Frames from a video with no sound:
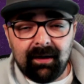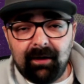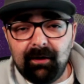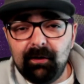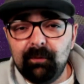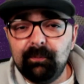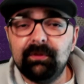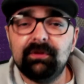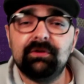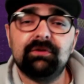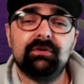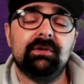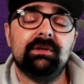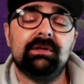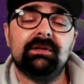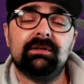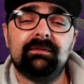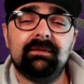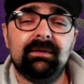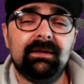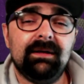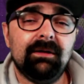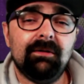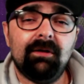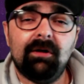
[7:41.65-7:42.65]
I hope you enjoyed this
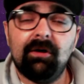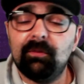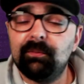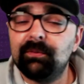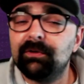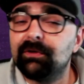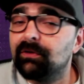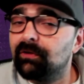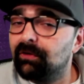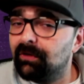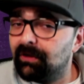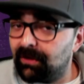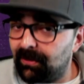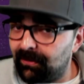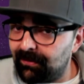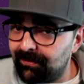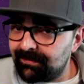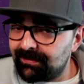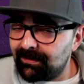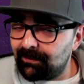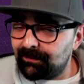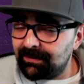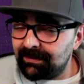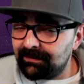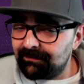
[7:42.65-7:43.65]
video. I hope you
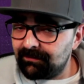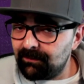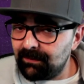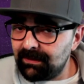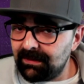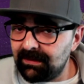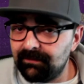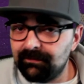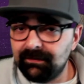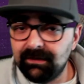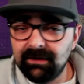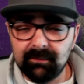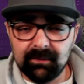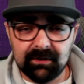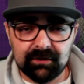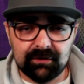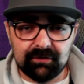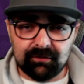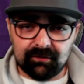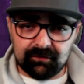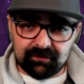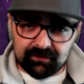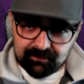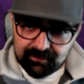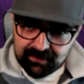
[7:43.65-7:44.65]
learned something from it. If you did, make
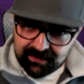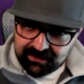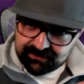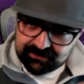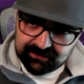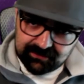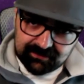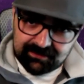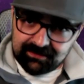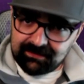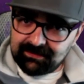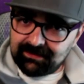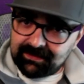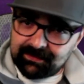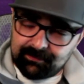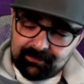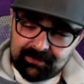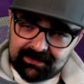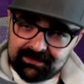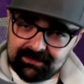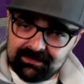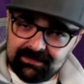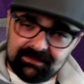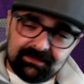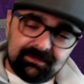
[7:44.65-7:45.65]
sure to smash the like
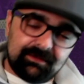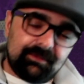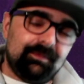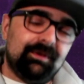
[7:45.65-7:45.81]
button.